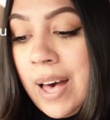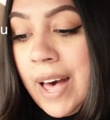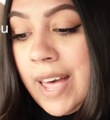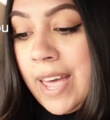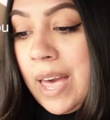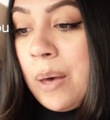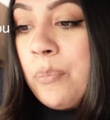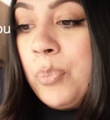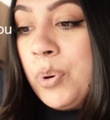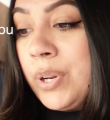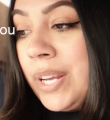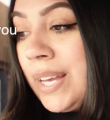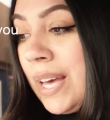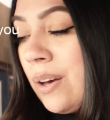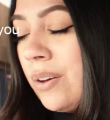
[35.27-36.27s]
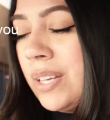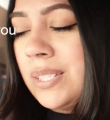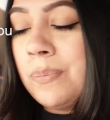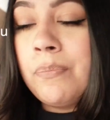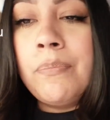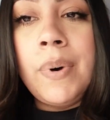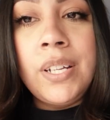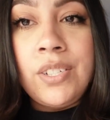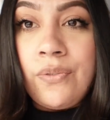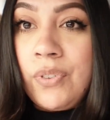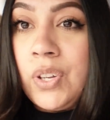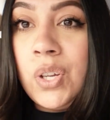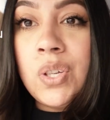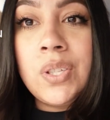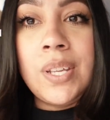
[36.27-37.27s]
I am putting out as much
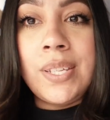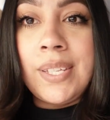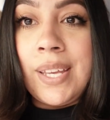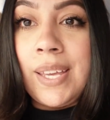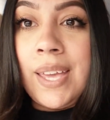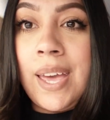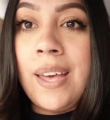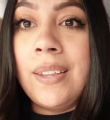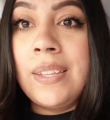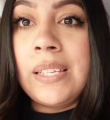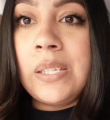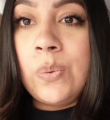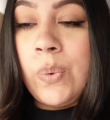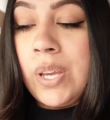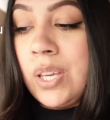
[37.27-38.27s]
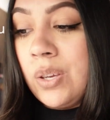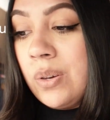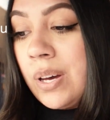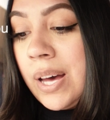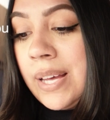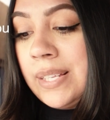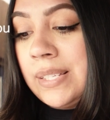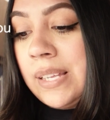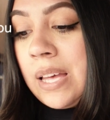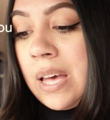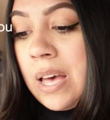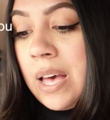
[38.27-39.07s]
videos as I can this week, you guys,